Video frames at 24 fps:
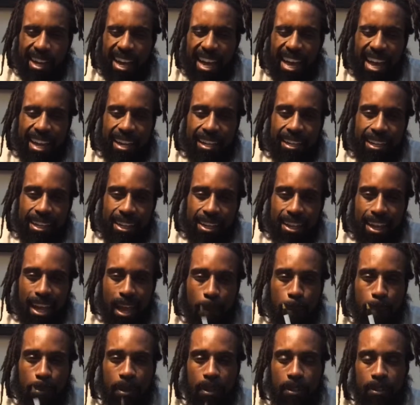I did
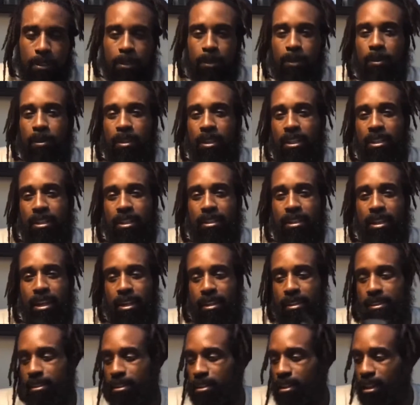happen to tune in
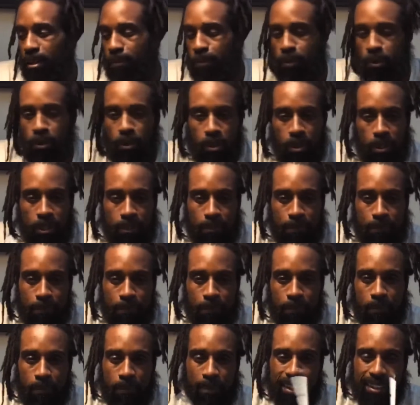today to see that boy
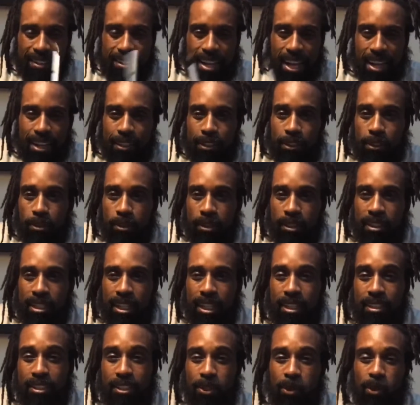Tiger do his
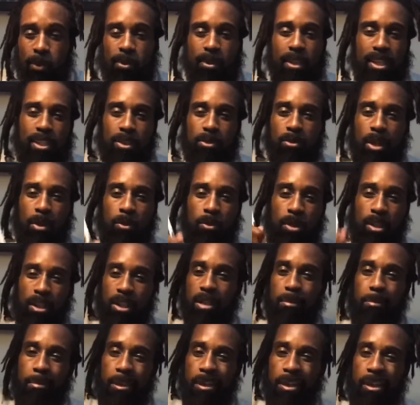thing. So that's what I want to
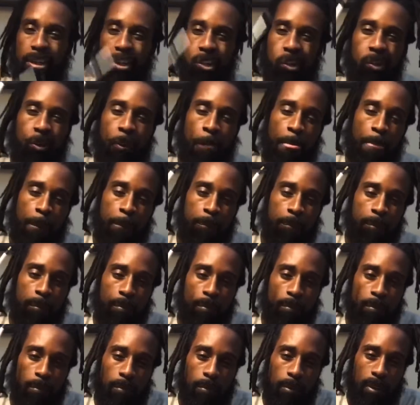come to y'all
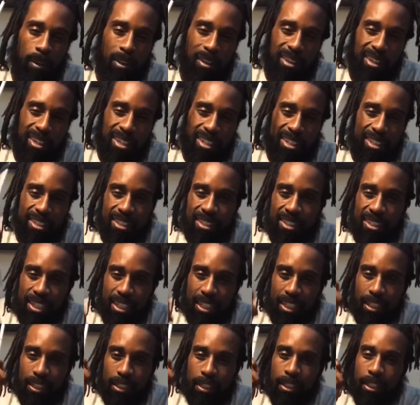and
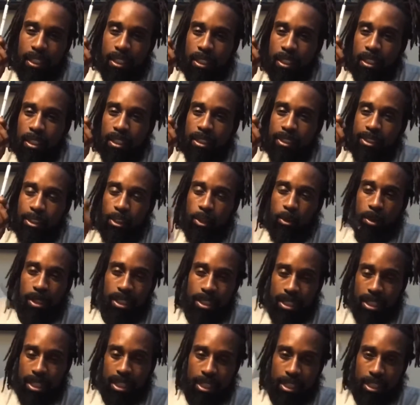share 3
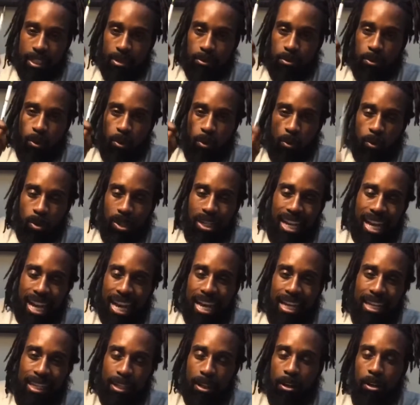nuggets with what
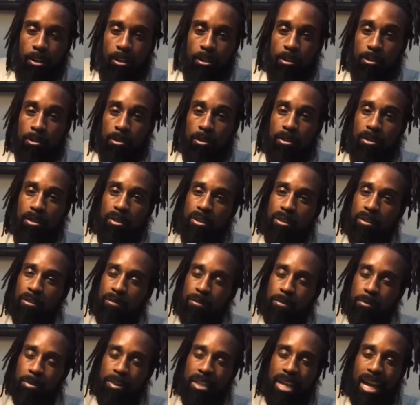I learned
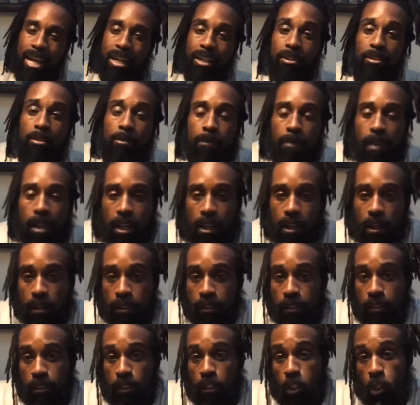from Tiger that
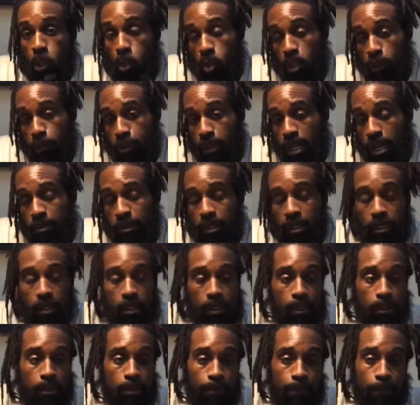you could probably
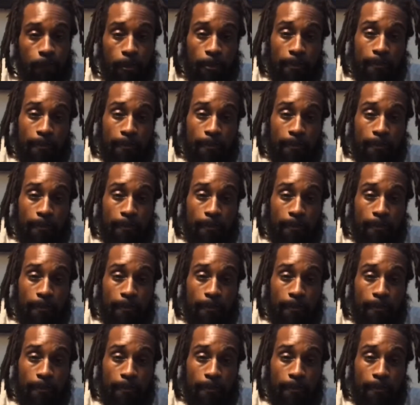learn,